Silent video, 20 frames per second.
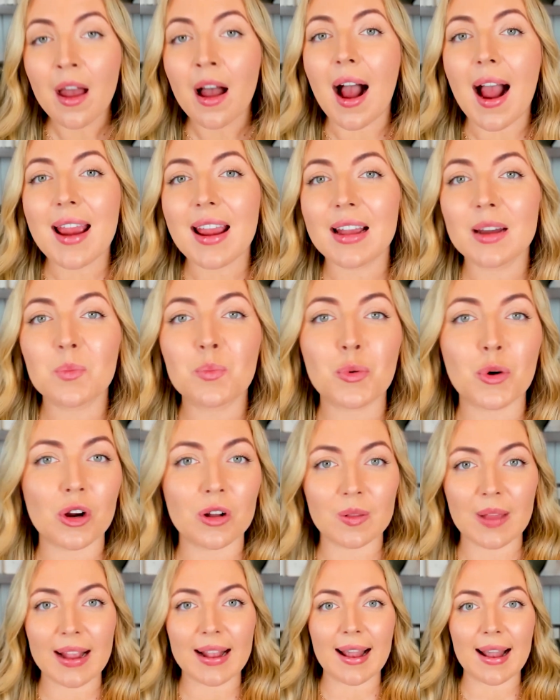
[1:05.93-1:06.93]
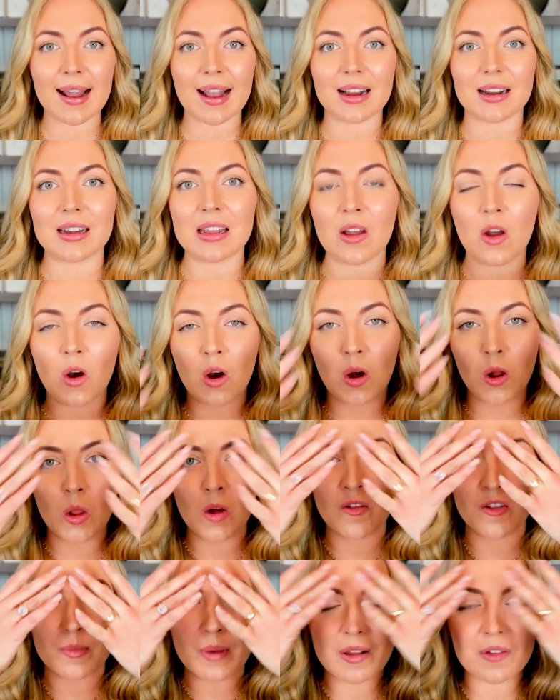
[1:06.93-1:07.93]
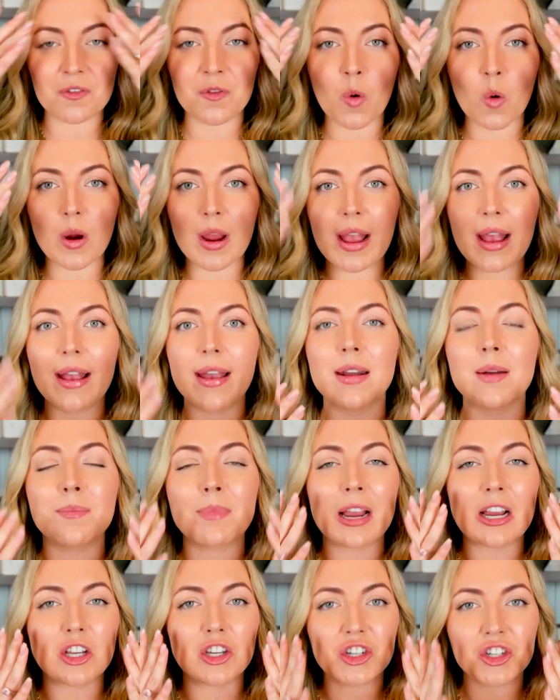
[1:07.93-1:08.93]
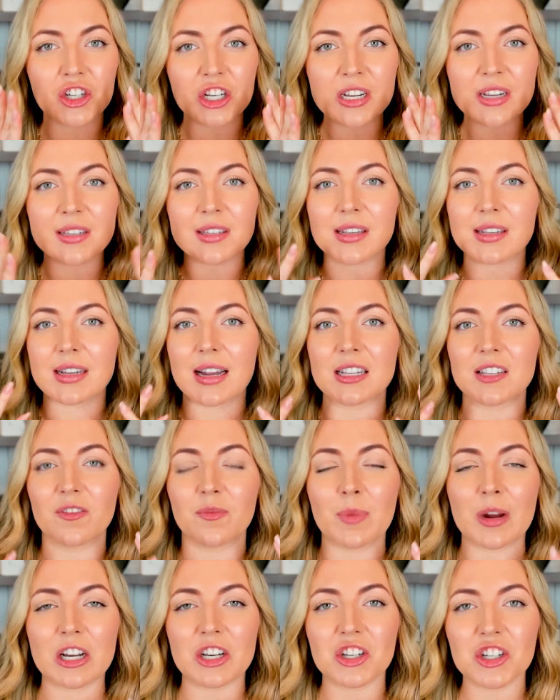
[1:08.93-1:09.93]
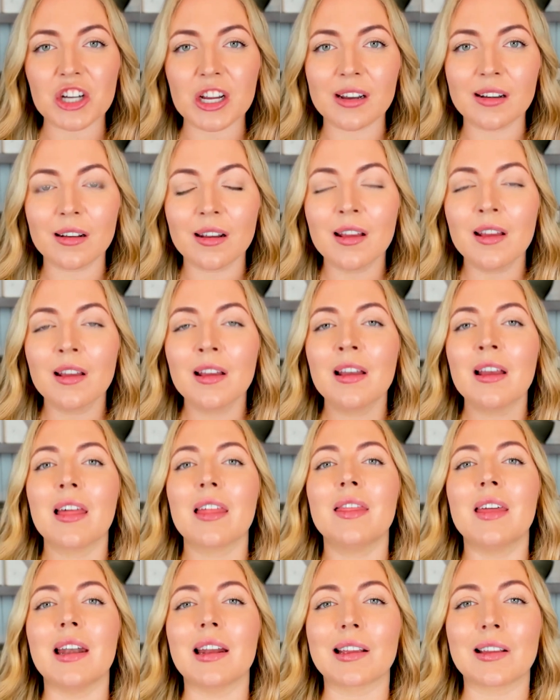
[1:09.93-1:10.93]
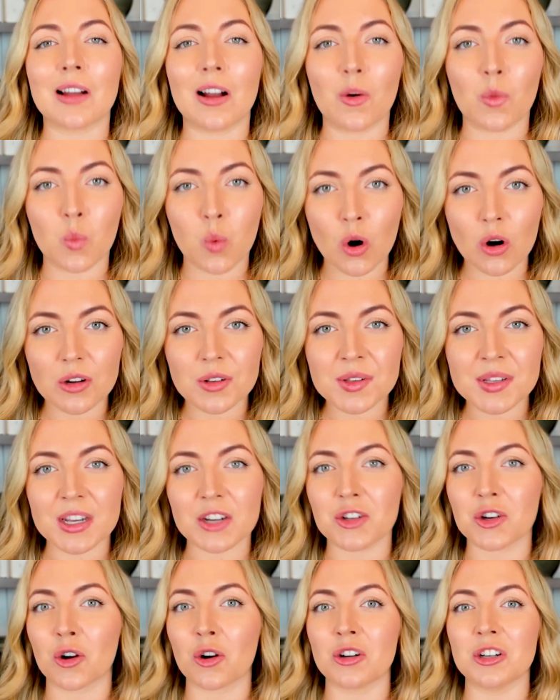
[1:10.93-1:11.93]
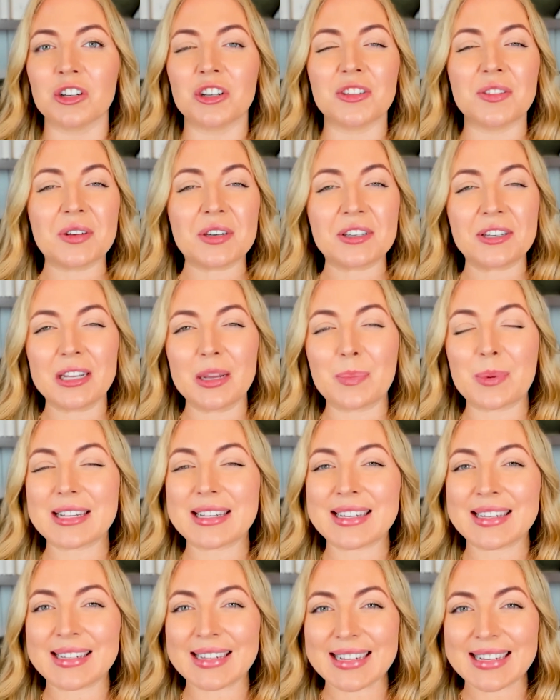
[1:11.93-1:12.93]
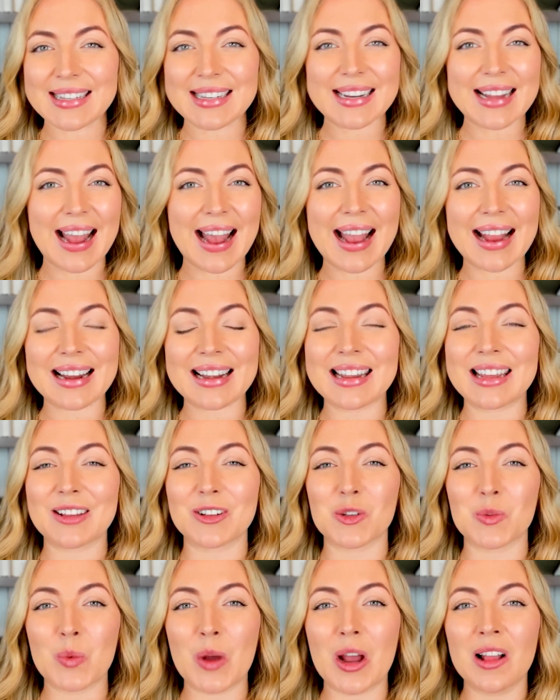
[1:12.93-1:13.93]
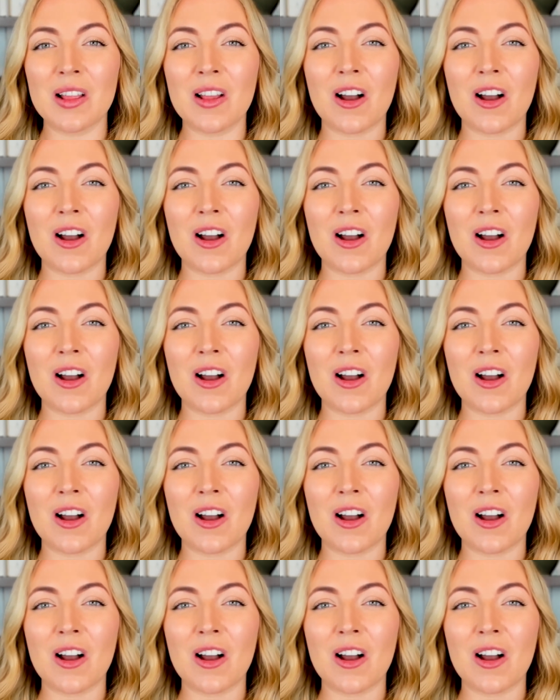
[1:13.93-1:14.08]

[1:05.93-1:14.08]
I had brill-like acne all over my forehead, my cheeks, the sides of my chin. Then it got worse. It turned into the deep cystic acne as well